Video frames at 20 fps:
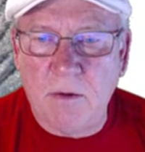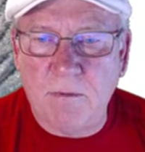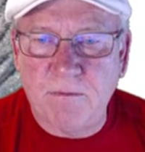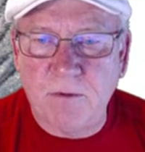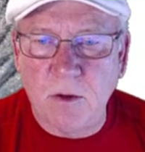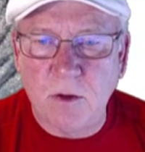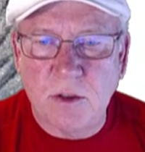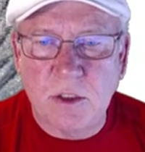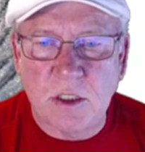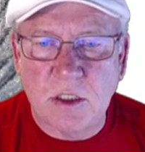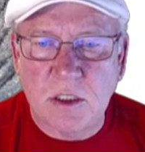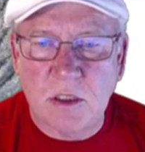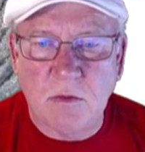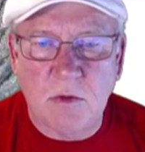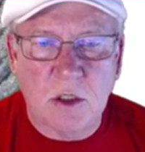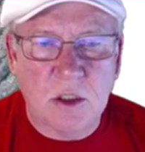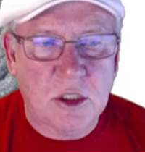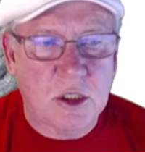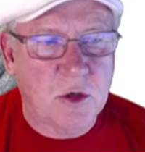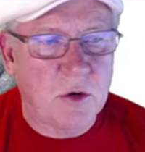Flue system
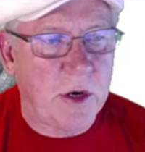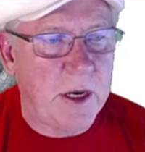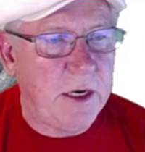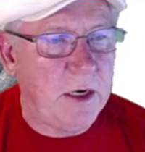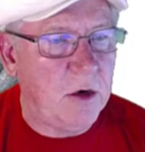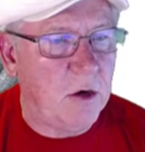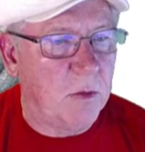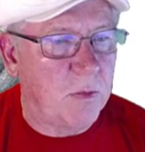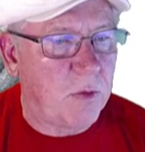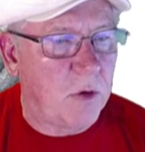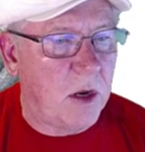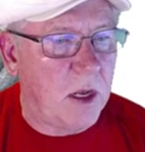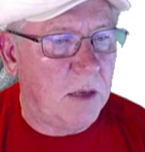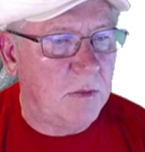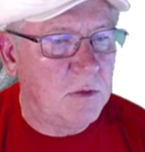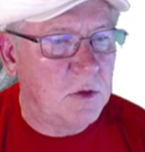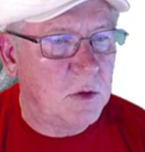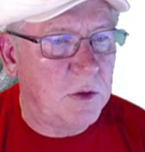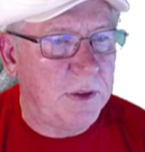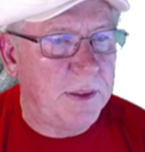looks great. No
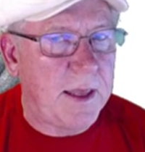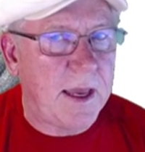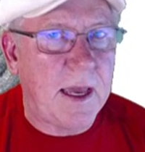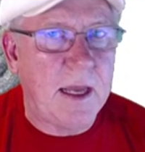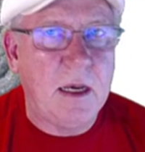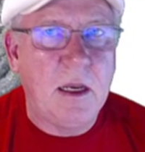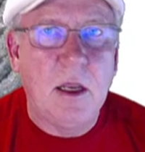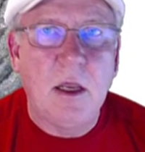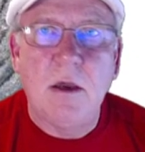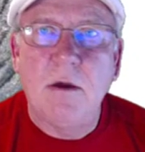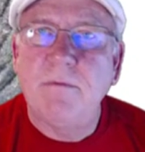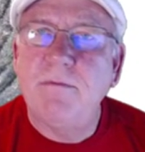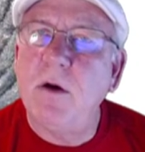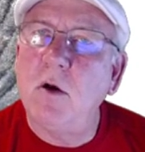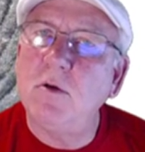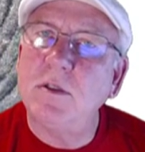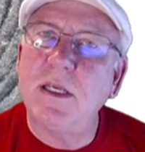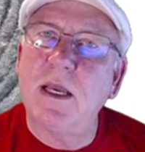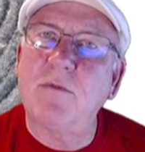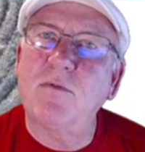problems with that.
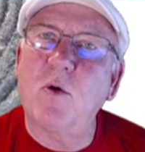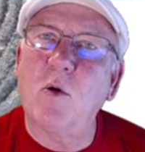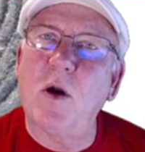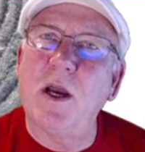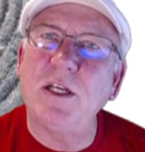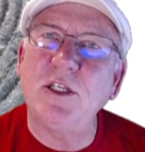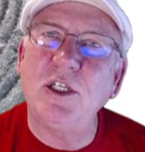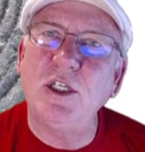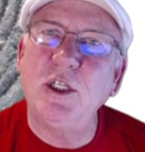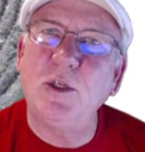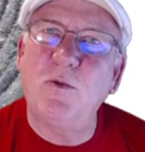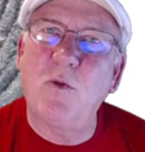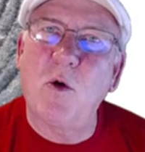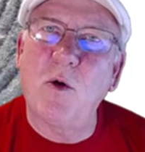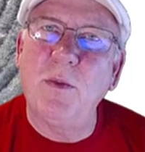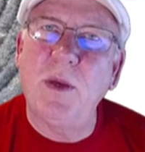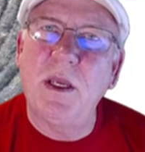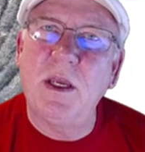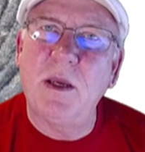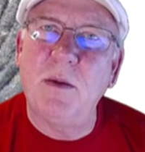Folks have questions
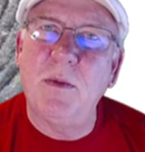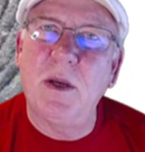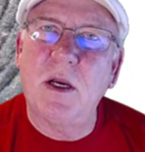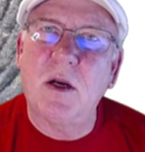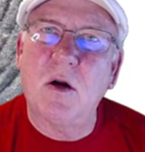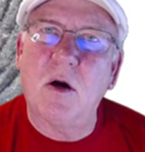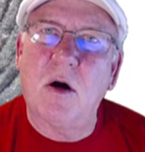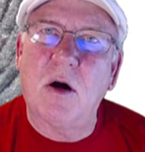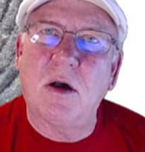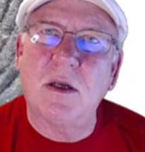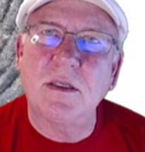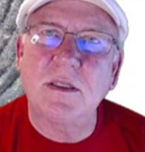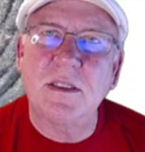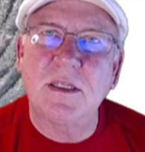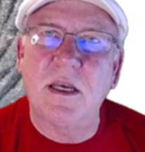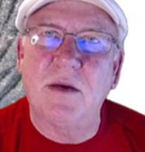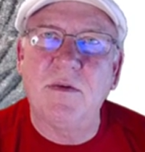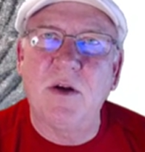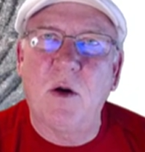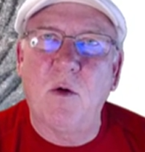for me, give me a call,
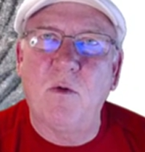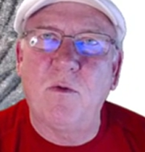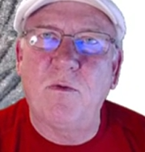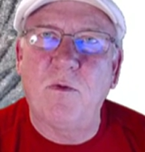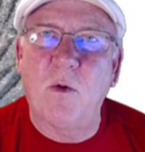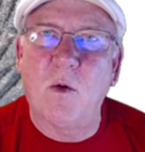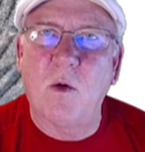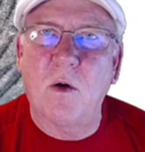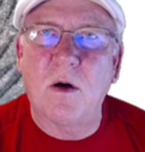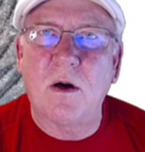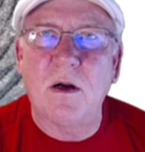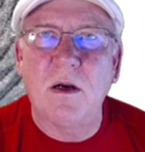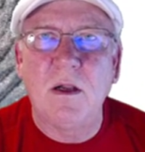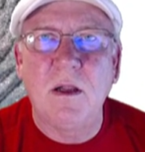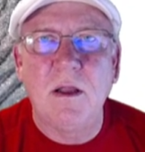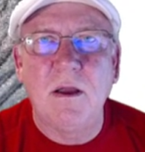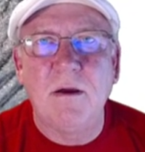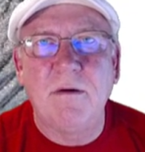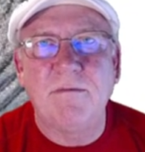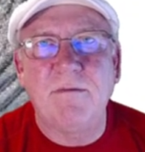
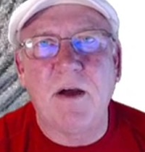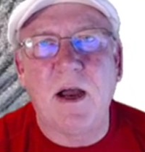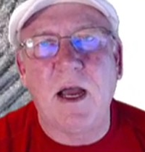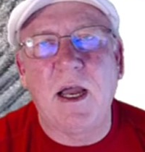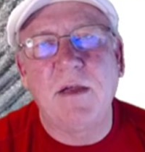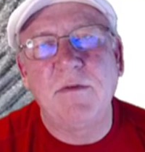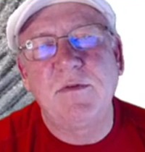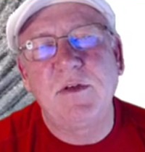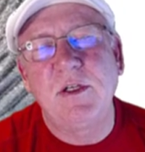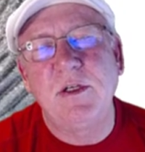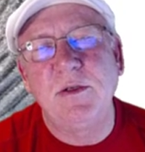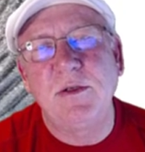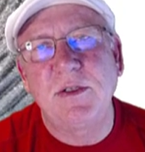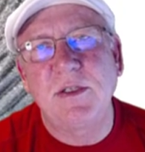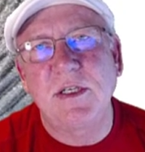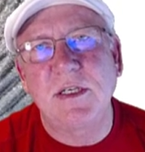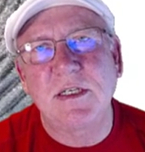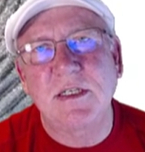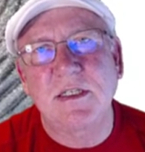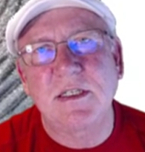
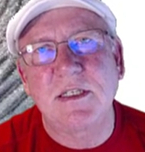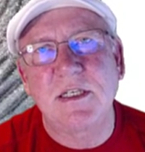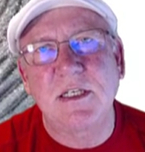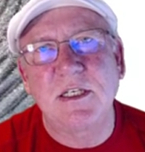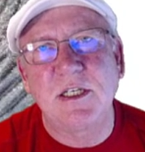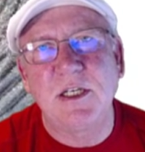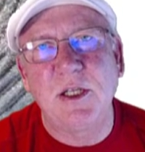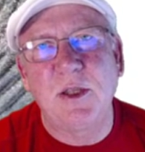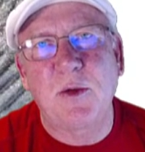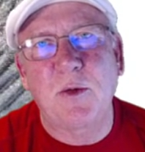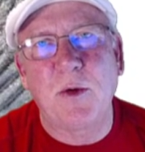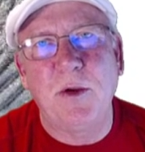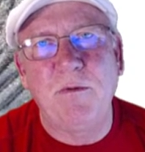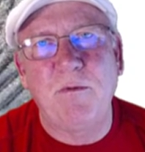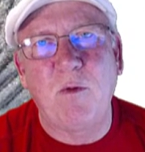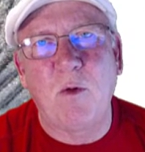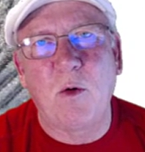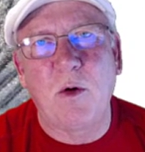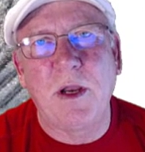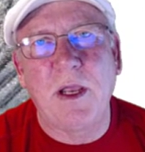
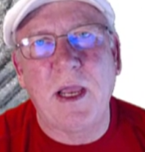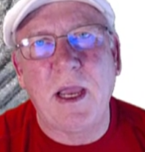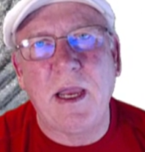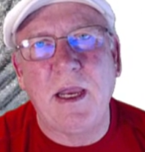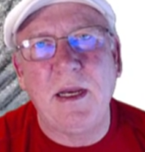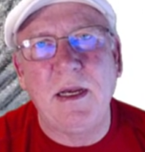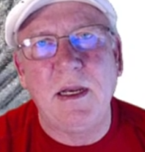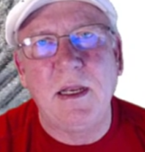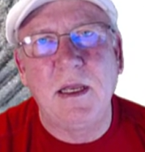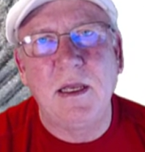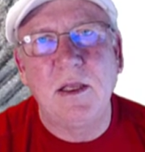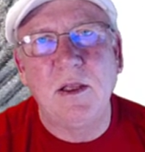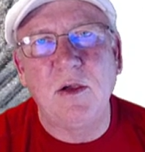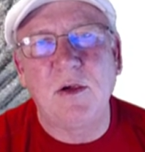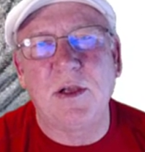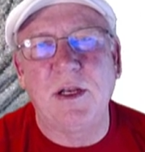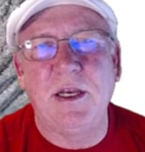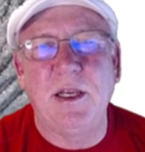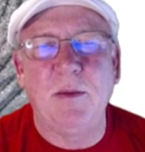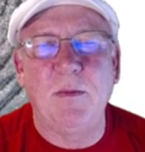704-526-6348. You
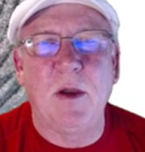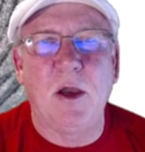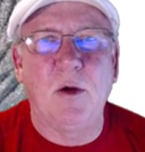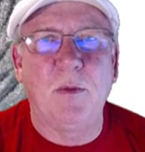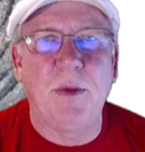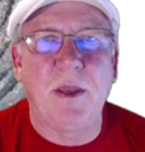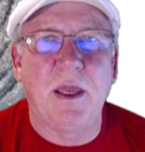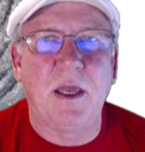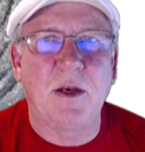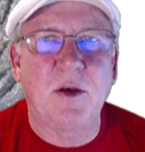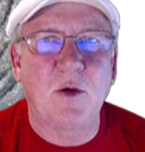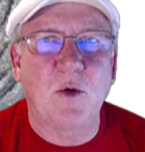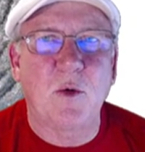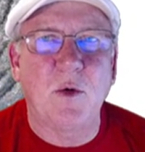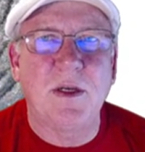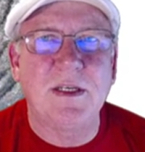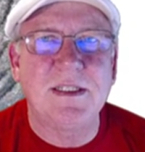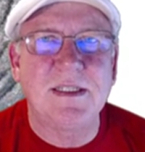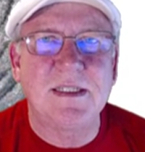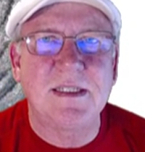can email me at
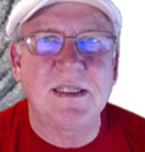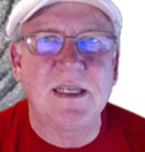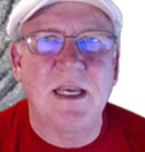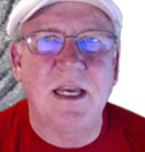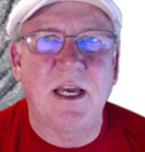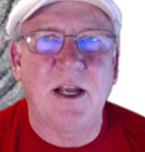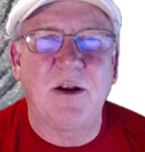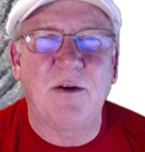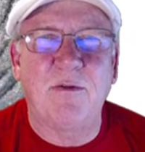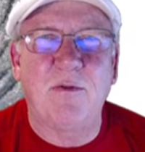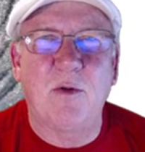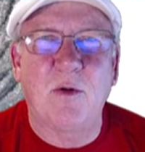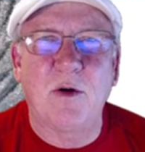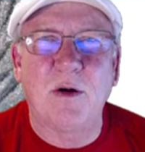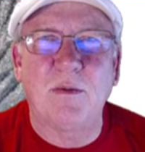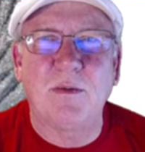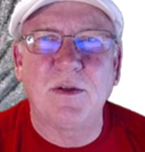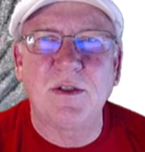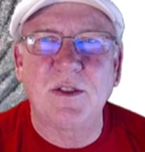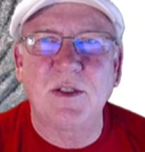
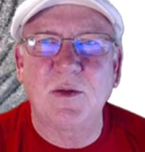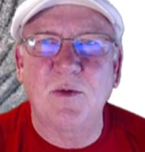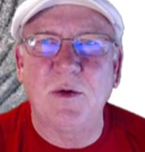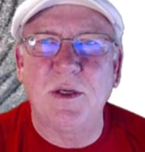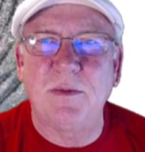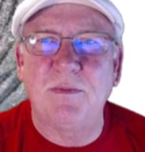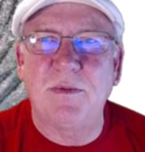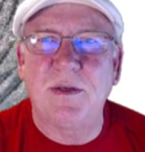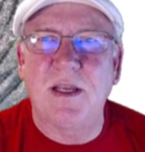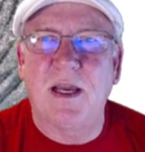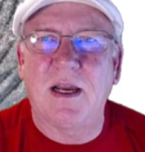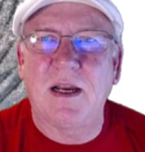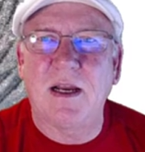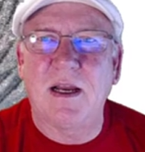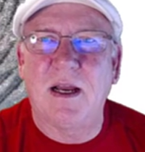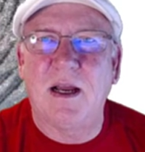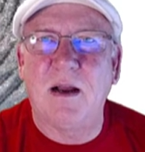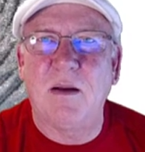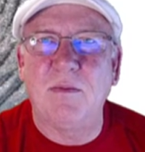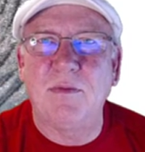
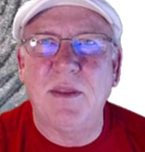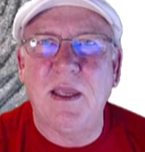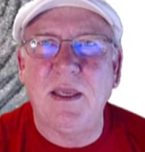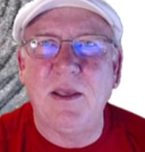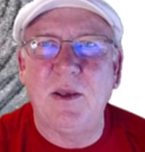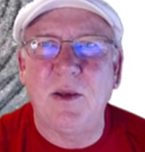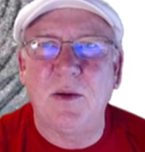chris@affordablesweep.com. Thank